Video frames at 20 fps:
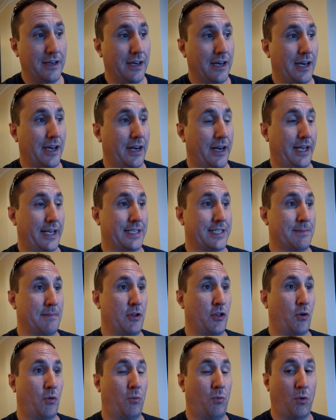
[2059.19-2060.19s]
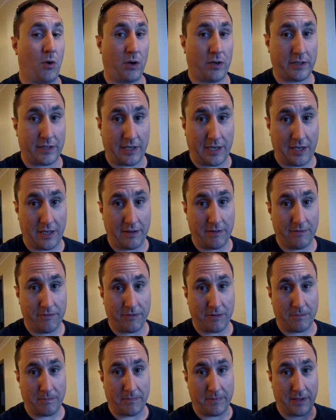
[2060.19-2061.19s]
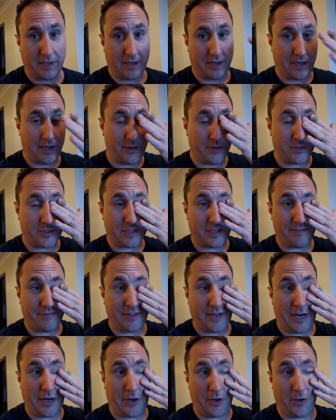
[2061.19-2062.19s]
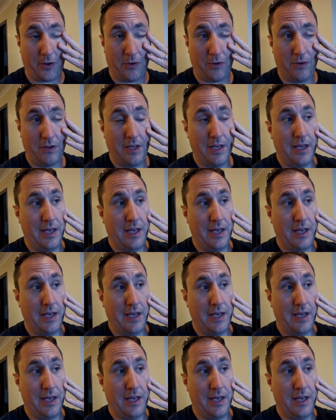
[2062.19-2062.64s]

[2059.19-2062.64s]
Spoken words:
I got to get some other work done from the other stuff that I do.